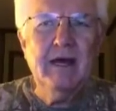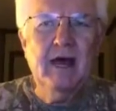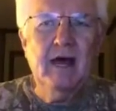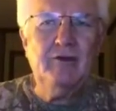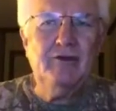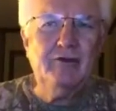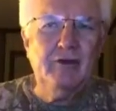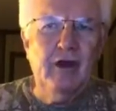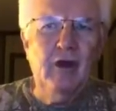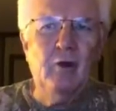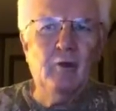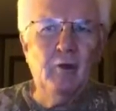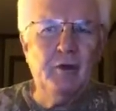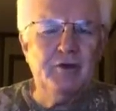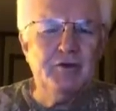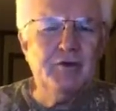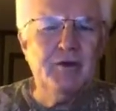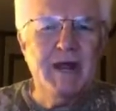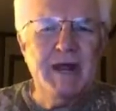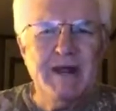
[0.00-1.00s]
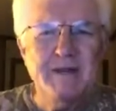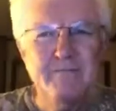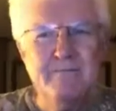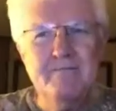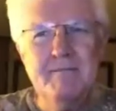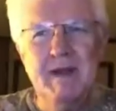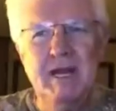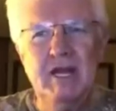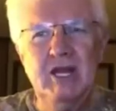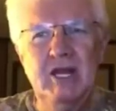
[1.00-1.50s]
A song was
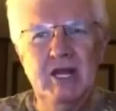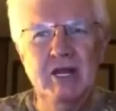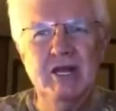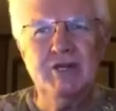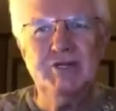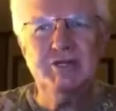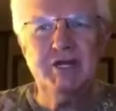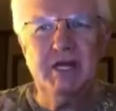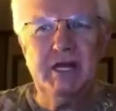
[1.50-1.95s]
written many years